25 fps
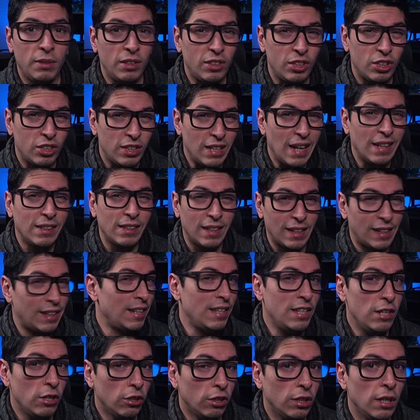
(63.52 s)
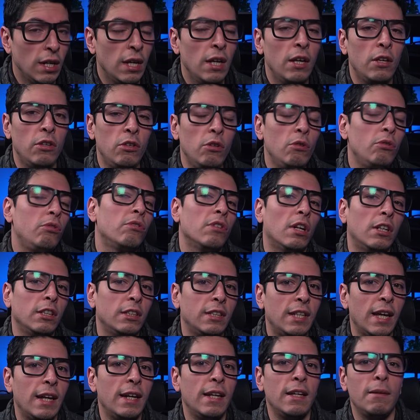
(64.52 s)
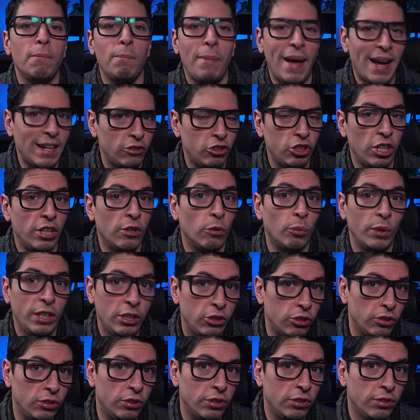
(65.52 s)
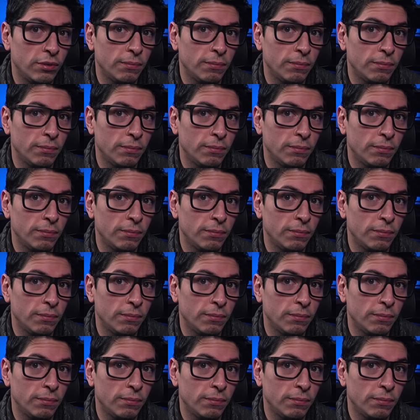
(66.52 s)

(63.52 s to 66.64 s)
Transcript: is not clear, you start getting bad generations.